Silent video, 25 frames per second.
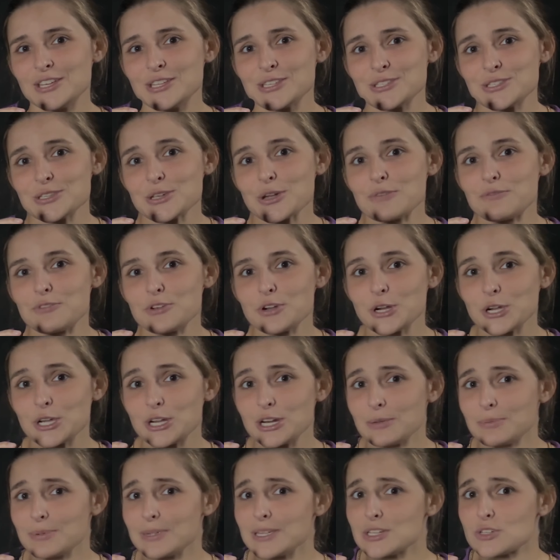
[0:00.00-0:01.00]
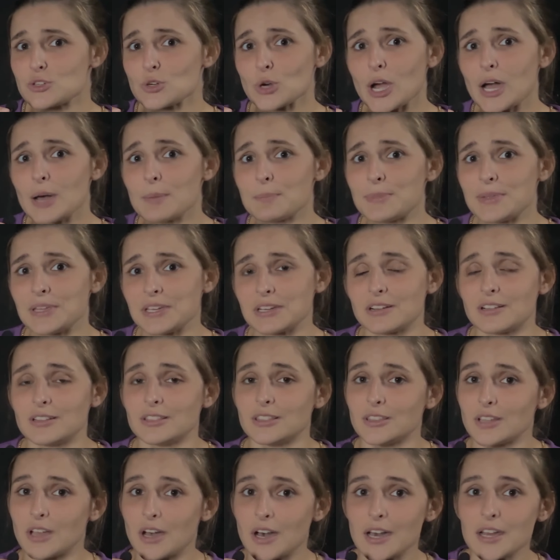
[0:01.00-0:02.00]
So if you're going to be dropping a
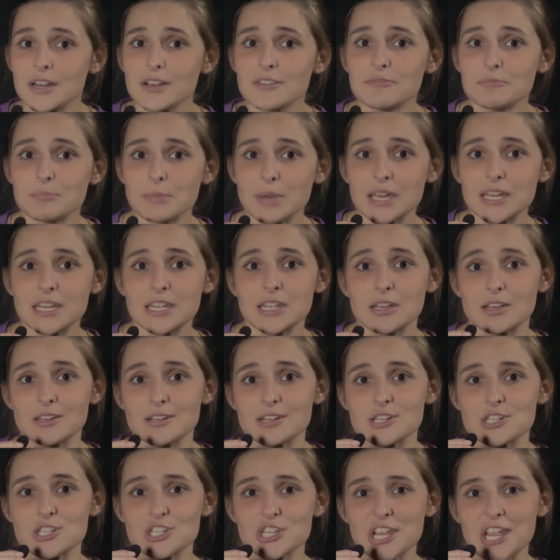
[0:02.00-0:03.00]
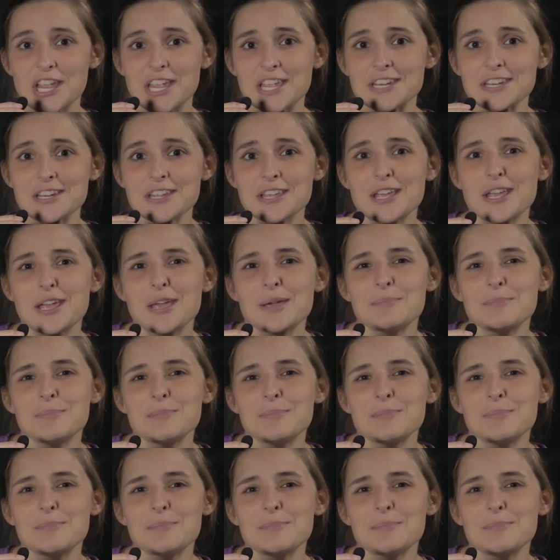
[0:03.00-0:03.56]
lot of money on a chain,